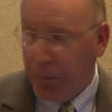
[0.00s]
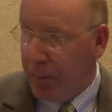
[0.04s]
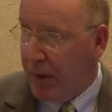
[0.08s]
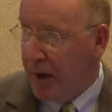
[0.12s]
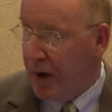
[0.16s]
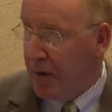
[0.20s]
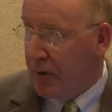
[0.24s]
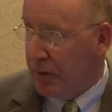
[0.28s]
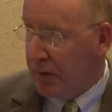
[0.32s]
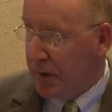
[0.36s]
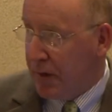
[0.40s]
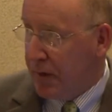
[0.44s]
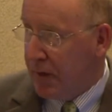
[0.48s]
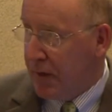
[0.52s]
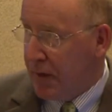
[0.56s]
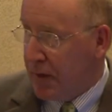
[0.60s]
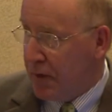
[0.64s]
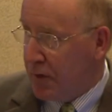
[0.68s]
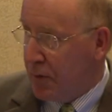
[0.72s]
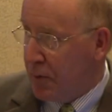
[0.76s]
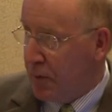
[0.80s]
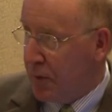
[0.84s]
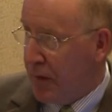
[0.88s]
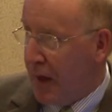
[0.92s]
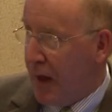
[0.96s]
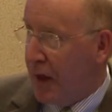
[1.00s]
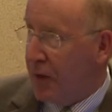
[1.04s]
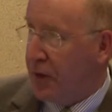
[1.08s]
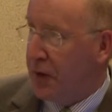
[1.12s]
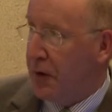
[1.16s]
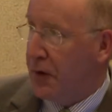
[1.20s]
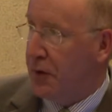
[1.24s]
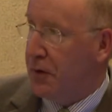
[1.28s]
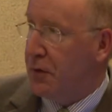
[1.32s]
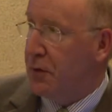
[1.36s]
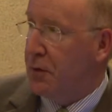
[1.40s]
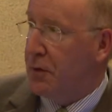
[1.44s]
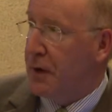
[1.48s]
apparently these
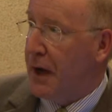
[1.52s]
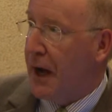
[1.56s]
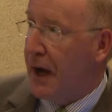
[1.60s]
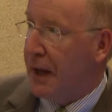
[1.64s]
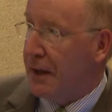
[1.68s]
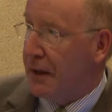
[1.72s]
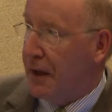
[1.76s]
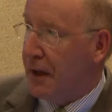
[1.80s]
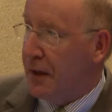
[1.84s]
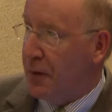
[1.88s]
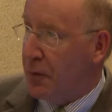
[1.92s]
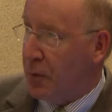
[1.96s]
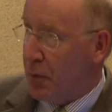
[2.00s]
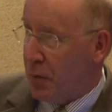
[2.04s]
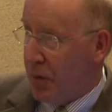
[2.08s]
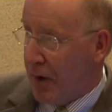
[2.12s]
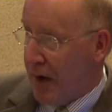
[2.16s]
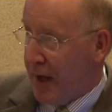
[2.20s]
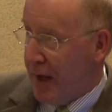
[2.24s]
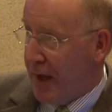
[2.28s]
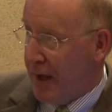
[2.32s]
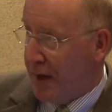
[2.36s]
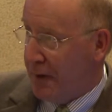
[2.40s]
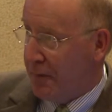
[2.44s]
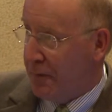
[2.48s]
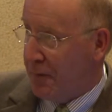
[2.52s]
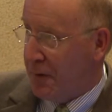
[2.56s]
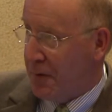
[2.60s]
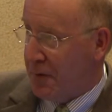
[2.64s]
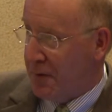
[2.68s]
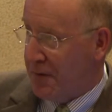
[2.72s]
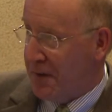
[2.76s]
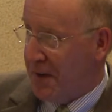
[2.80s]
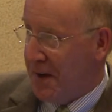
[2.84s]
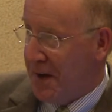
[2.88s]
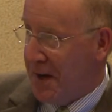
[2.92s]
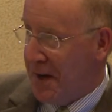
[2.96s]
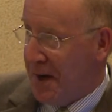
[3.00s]
2002 guidelines were ahead of their
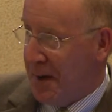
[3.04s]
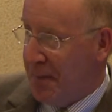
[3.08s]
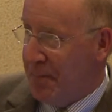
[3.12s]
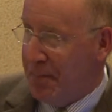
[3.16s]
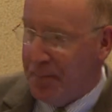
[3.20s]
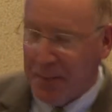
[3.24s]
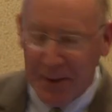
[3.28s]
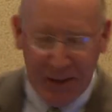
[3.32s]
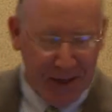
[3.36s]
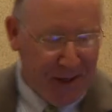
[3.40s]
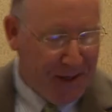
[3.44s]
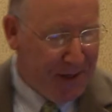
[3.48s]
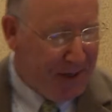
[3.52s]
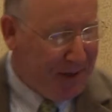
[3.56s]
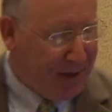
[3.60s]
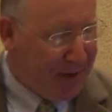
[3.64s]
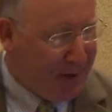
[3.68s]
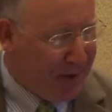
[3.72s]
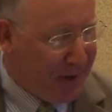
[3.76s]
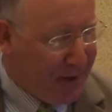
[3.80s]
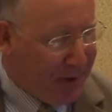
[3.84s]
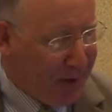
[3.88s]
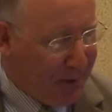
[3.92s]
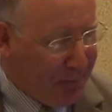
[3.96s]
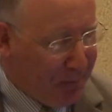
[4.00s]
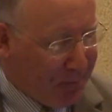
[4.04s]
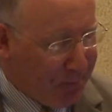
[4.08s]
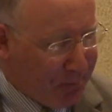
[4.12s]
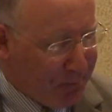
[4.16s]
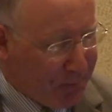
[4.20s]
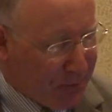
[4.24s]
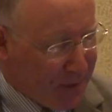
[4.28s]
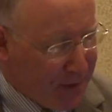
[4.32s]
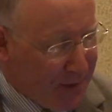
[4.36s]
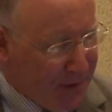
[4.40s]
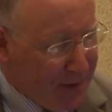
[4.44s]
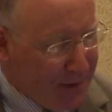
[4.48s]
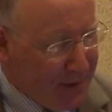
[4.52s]
time.
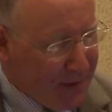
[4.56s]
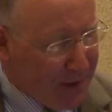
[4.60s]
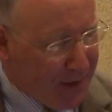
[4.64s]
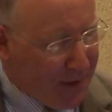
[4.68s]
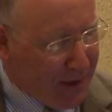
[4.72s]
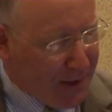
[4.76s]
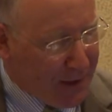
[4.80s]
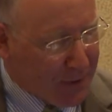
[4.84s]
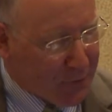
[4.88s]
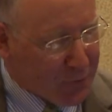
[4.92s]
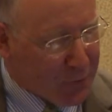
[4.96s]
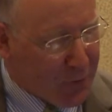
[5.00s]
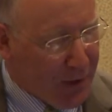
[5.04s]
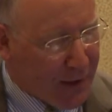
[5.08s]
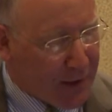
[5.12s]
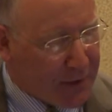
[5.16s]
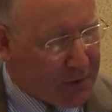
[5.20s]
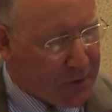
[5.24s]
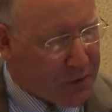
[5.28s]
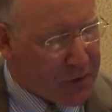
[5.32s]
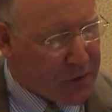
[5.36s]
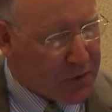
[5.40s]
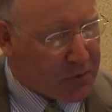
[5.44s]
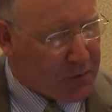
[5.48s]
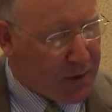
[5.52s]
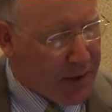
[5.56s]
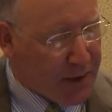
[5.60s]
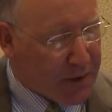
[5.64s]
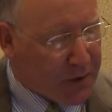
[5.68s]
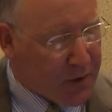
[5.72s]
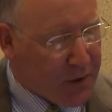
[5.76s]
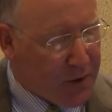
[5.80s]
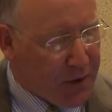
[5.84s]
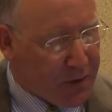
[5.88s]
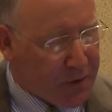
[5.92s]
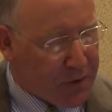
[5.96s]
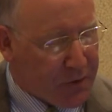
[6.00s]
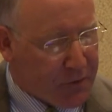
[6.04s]
Triglyceride
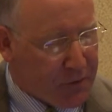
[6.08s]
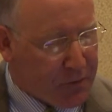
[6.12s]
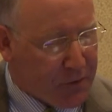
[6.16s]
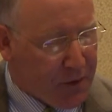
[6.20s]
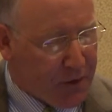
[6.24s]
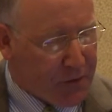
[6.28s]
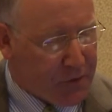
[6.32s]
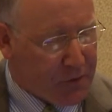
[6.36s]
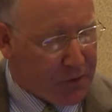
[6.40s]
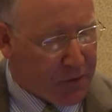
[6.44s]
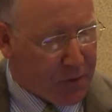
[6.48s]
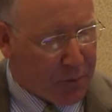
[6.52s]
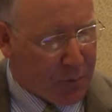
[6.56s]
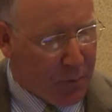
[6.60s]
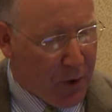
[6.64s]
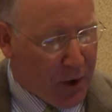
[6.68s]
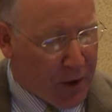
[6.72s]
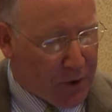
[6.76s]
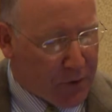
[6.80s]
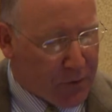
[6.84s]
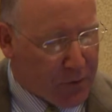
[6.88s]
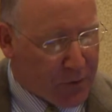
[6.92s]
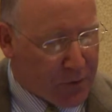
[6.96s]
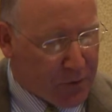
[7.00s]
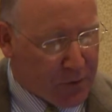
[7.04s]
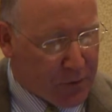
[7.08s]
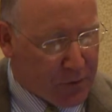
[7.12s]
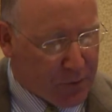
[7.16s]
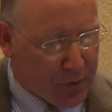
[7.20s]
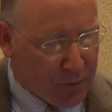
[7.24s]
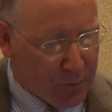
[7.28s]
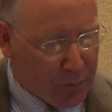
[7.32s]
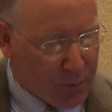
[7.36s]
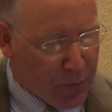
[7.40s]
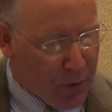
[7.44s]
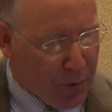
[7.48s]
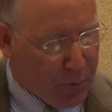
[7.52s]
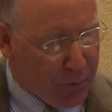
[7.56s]
concentrations monitored
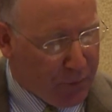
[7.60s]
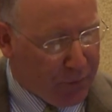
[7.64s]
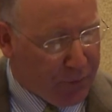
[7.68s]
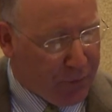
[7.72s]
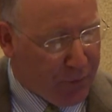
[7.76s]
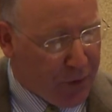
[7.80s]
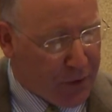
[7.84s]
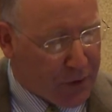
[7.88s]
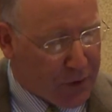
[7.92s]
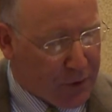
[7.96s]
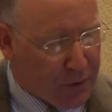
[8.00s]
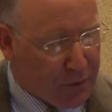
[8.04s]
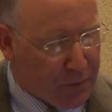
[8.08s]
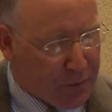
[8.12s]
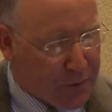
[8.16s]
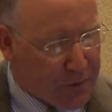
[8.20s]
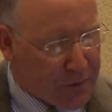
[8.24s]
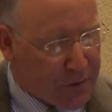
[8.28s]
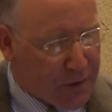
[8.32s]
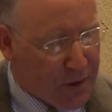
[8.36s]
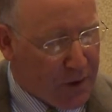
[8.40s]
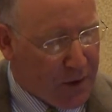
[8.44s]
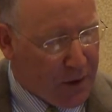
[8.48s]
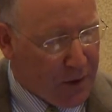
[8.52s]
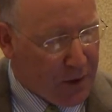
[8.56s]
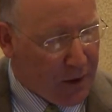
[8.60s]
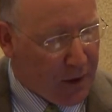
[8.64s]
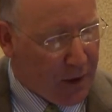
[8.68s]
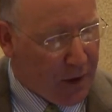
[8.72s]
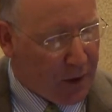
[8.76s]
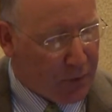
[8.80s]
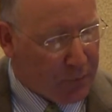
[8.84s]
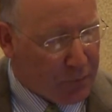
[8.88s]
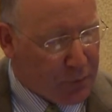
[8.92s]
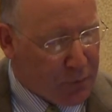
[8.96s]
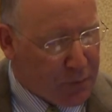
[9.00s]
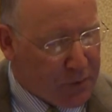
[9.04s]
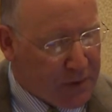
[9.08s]
during propofol use,
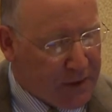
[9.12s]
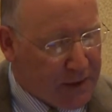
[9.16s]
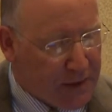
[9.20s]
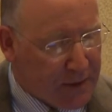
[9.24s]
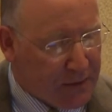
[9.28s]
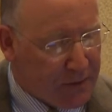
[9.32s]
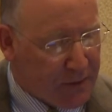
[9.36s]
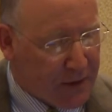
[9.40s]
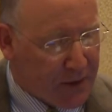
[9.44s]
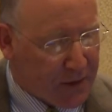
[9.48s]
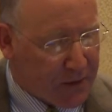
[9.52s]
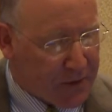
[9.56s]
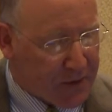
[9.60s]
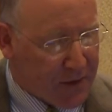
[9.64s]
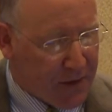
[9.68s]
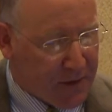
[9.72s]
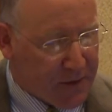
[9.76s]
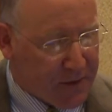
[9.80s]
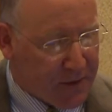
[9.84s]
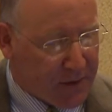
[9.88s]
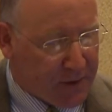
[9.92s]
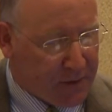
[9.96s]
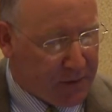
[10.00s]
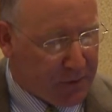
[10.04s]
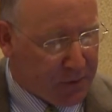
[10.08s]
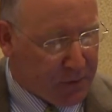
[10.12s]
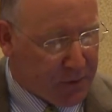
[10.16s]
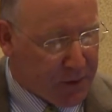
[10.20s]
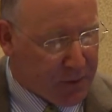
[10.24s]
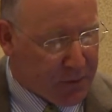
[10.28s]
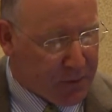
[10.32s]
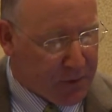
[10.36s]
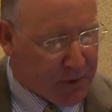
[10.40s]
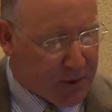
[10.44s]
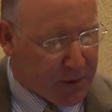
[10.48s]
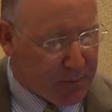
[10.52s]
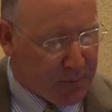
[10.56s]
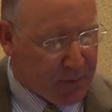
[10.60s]
routinely assessing
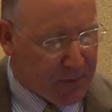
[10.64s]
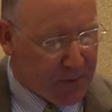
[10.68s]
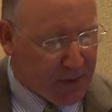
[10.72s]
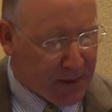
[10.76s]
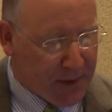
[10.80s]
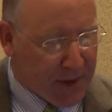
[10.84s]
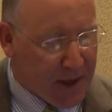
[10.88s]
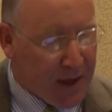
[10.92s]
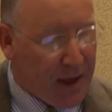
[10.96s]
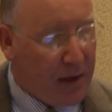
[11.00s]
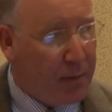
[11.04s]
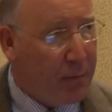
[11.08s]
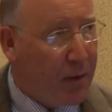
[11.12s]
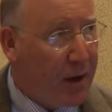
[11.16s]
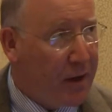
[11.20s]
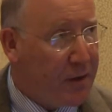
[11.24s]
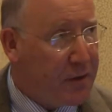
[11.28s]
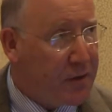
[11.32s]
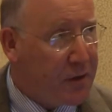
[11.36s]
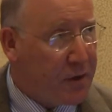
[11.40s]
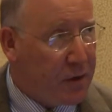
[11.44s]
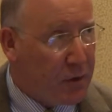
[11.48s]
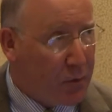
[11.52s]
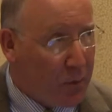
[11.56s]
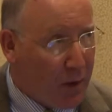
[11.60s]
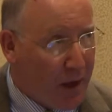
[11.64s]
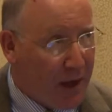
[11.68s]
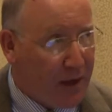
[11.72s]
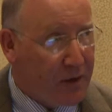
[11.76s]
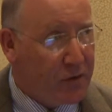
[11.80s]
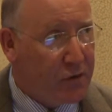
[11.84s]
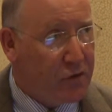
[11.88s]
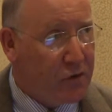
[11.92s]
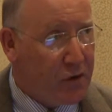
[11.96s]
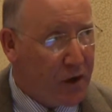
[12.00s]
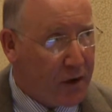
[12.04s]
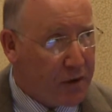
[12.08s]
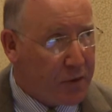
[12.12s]
delirium, and the CAM ICU
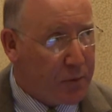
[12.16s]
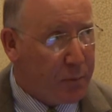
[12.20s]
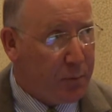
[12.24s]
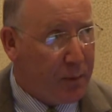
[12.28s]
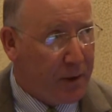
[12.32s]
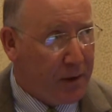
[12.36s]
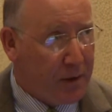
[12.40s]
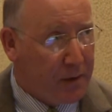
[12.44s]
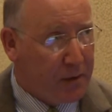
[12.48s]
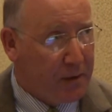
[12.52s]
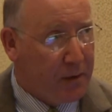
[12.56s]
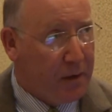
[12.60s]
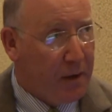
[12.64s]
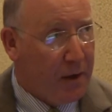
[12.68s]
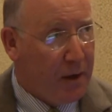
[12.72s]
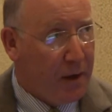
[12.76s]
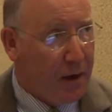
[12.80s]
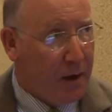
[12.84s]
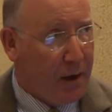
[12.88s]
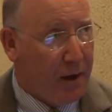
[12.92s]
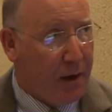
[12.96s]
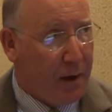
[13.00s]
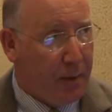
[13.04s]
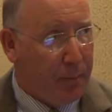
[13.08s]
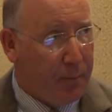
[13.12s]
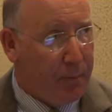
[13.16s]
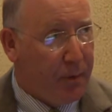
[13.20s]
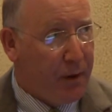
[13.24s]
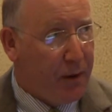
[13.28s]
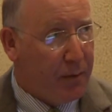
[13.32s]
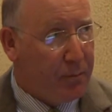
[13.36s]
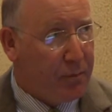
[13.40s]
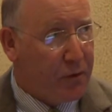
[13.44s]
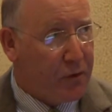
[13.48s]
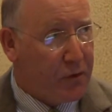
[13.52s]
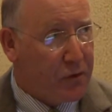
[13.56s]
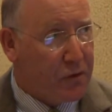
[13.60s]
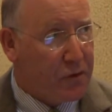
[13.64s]
had just been
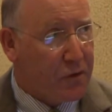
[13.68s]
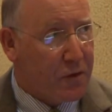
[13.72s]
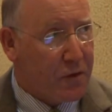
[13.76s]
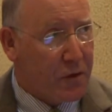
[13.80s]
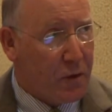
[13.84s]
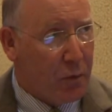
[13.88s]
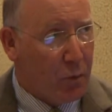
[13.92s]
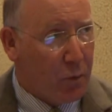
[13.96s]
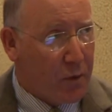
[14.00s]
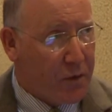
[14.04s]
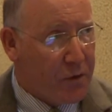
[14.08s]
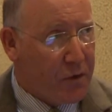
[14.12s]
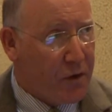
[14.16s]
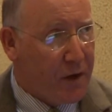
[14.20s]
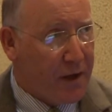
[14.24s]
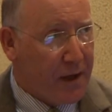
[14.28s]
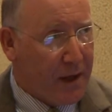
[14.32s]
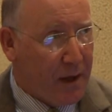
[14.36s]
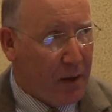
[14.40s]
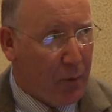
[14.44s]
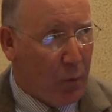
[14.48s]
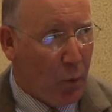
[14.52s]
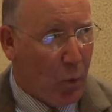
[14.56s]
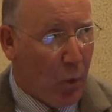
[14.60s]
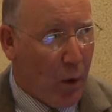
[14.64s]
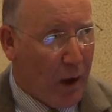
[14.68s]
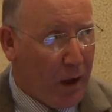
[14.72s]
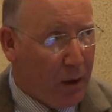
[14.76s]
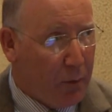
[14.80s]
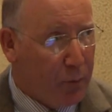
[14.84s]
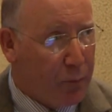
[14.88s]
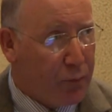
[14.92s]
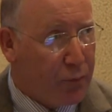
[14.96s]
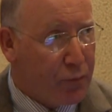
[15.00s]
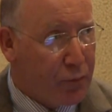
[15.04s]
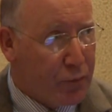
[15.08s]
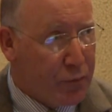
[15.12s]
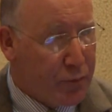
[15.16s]
published, so was not yet well
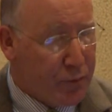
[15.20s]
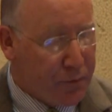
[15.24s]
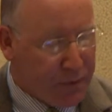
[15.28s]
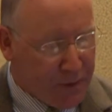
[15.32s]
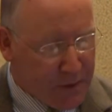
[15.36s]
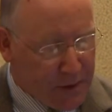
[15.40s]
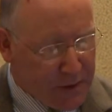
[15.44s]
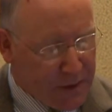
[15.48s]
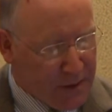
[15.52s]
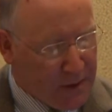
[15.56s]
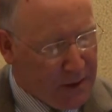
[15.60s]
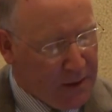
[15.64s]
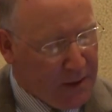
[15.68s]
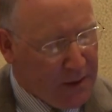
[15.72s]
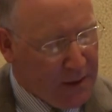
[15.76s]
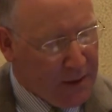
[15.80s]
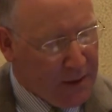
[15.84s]
proven,